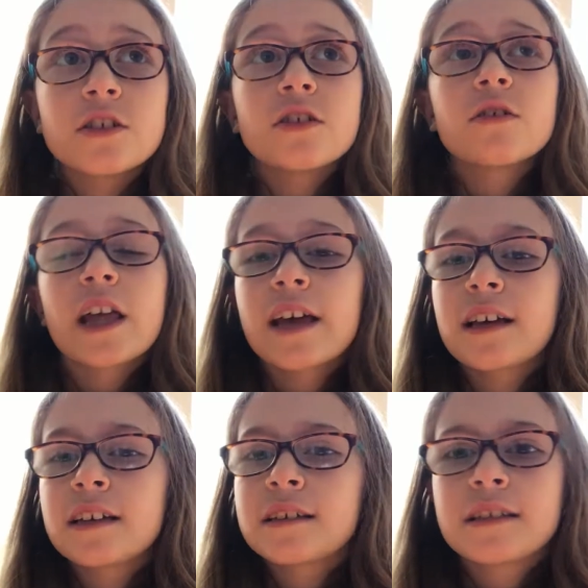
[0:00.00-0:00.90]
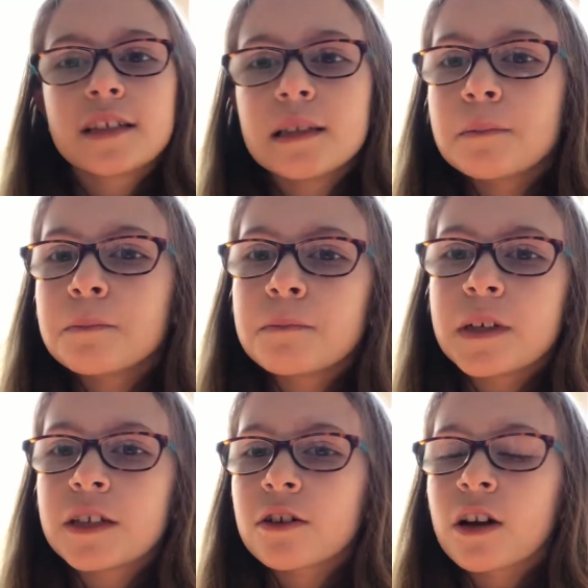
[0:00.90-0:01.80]
Do you like keep
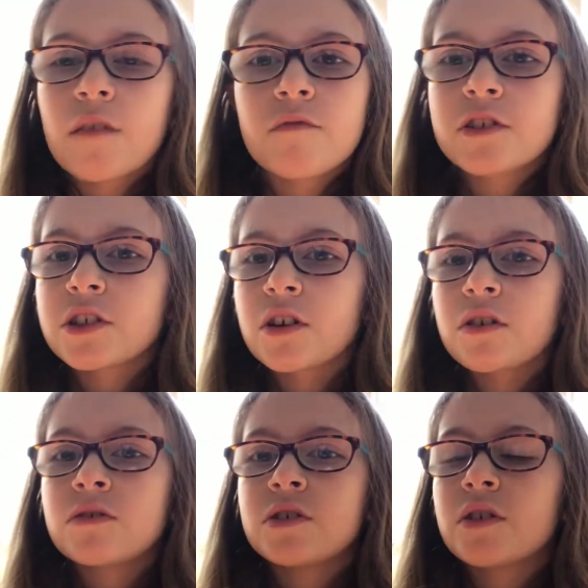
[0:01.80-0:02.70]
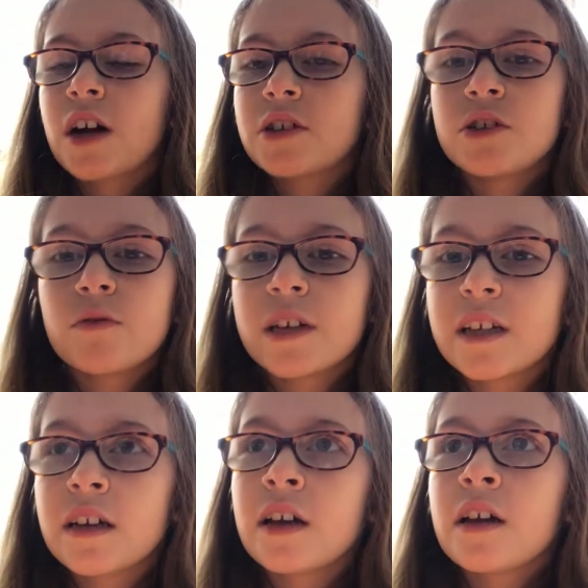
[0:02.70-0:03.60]
in your comfort zone? Do you not do
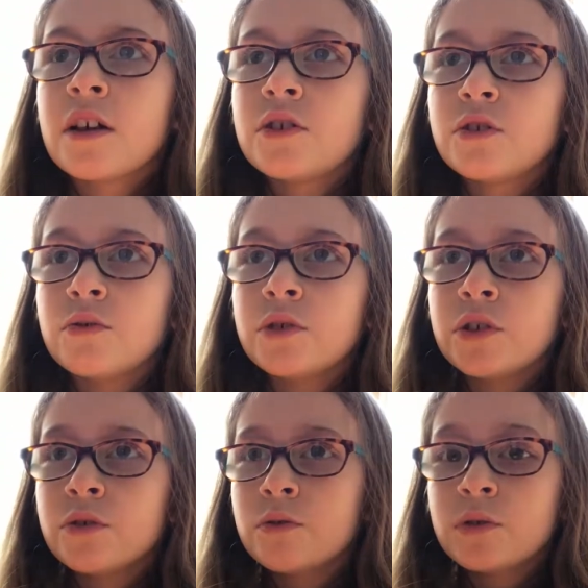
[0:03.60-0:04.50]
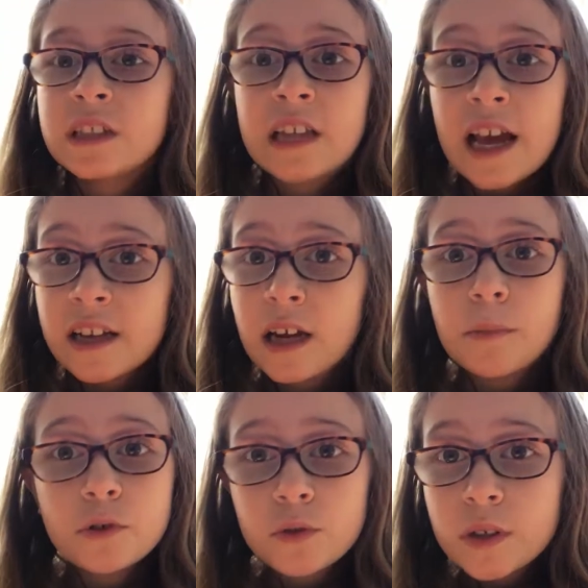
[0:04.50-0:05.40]
it? Do you stand
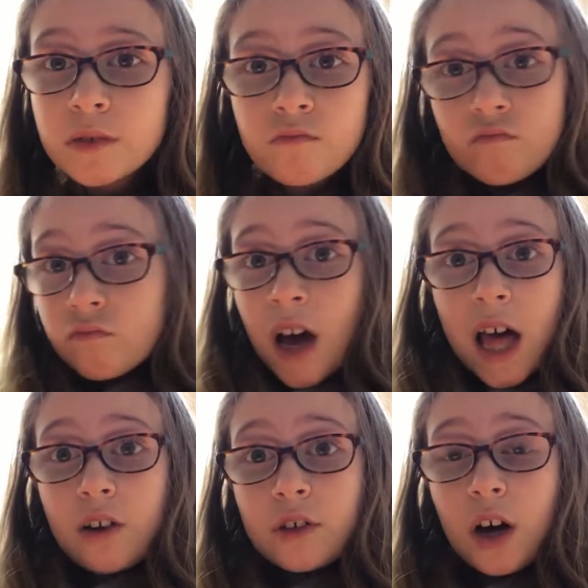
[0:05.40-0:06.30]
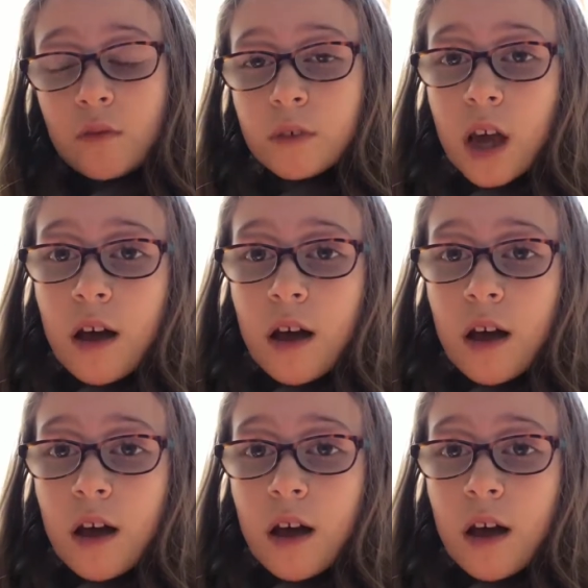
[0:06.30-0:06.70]
up to it? I don't know.